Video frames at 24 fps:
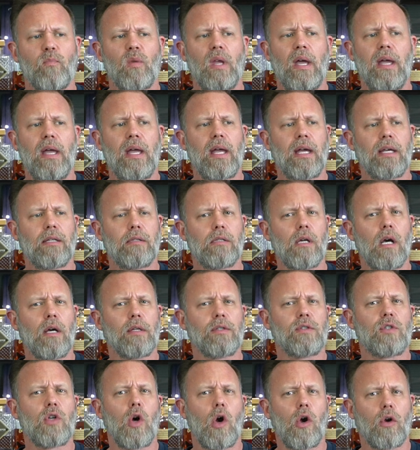and a
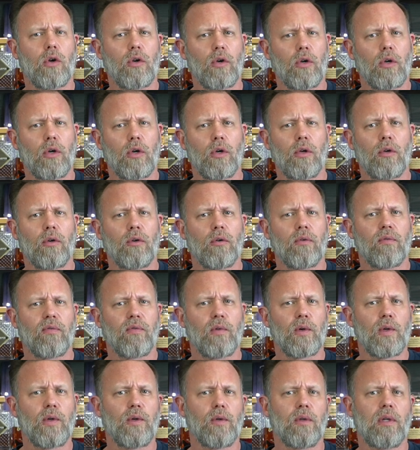darker
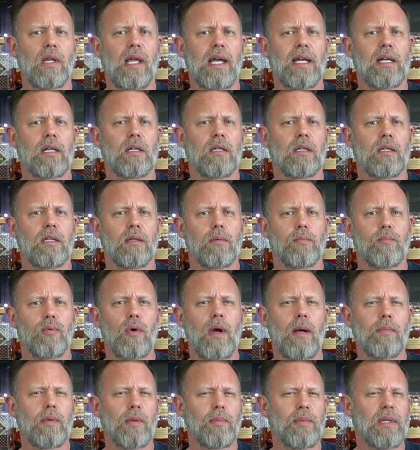fruit like
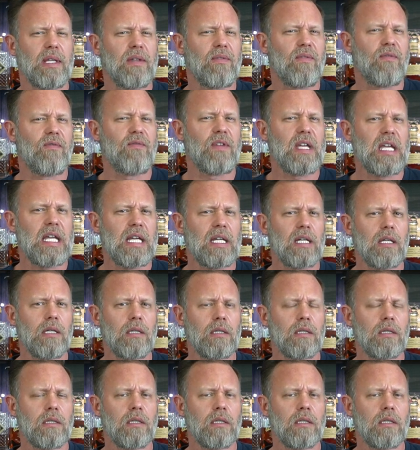probably fig.